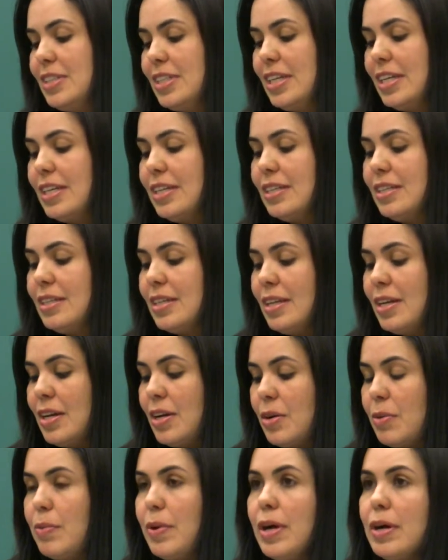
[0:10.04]
Okay.
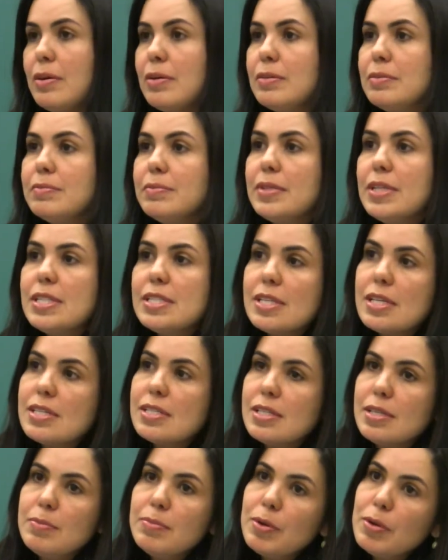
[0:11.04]
Well, it's a
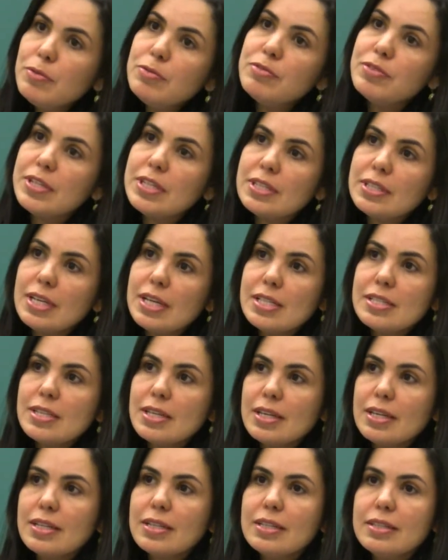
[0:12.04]
simple thing that
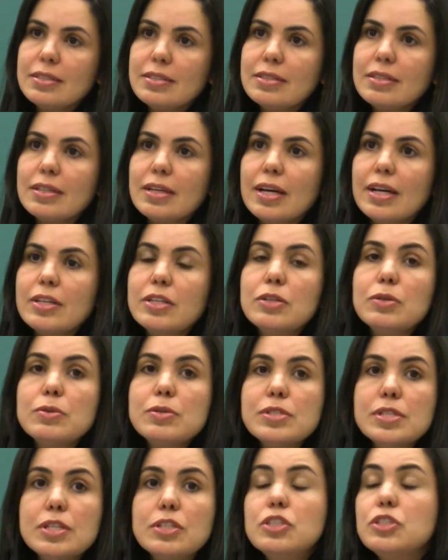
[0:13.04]
I
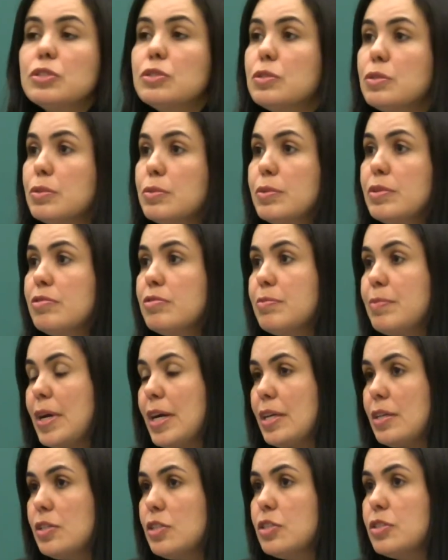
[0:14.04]
use it to do with
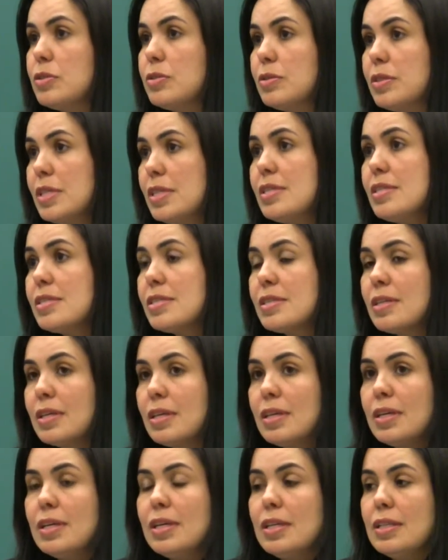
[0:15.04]
my students
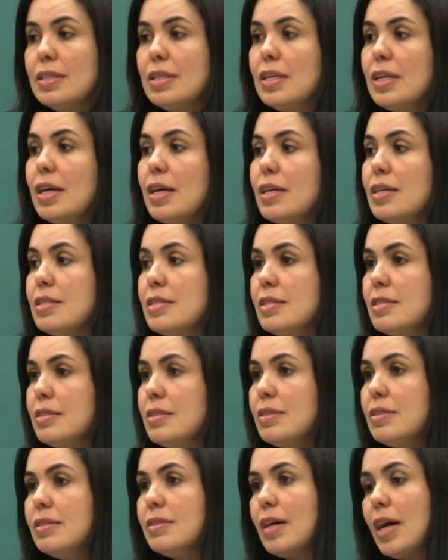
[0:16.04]
that
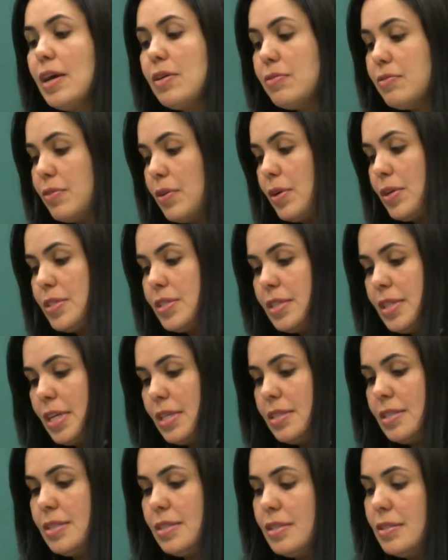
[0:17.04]
I thought
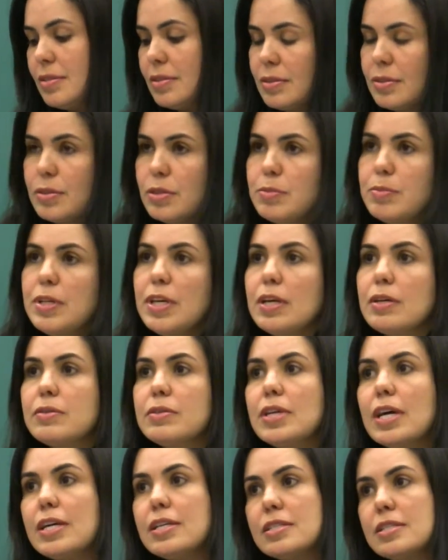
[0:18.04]
that it could be a
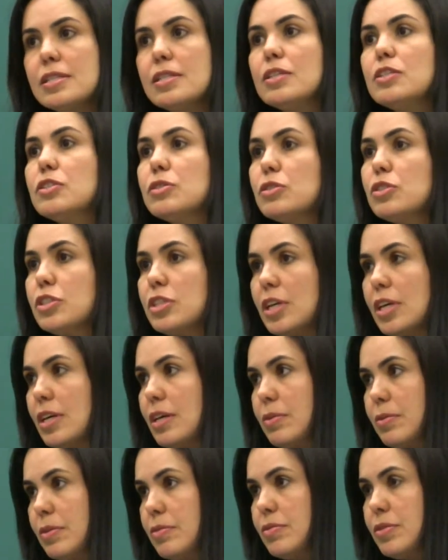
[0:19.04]
good idea to share
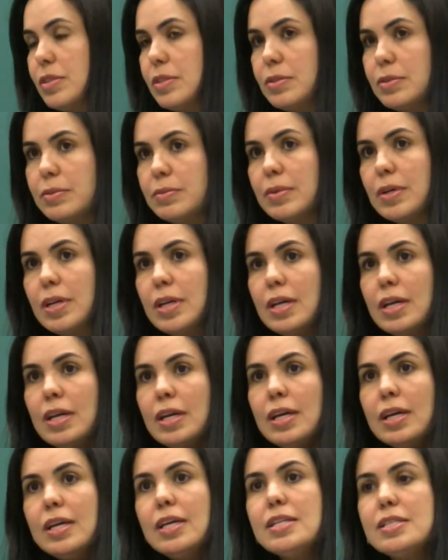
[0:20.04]
with you.
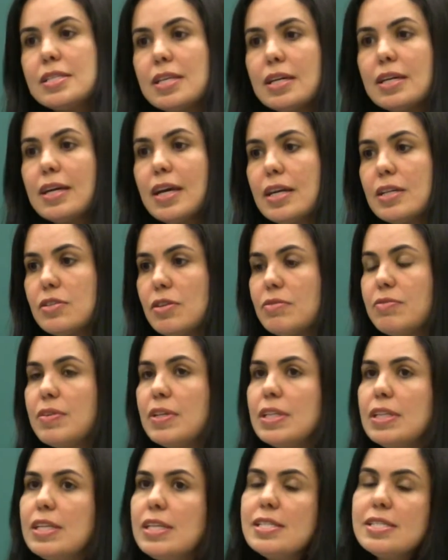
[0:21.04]
It's a kind of a
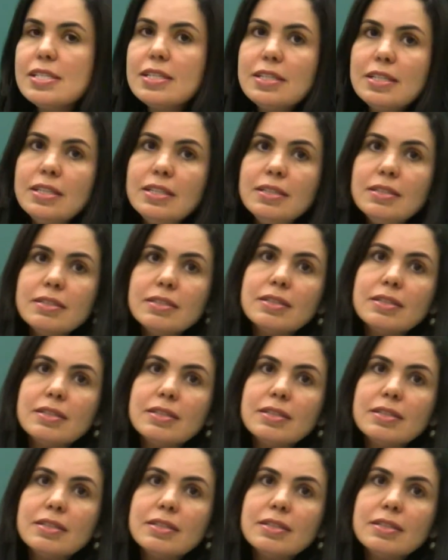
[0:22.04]
listening,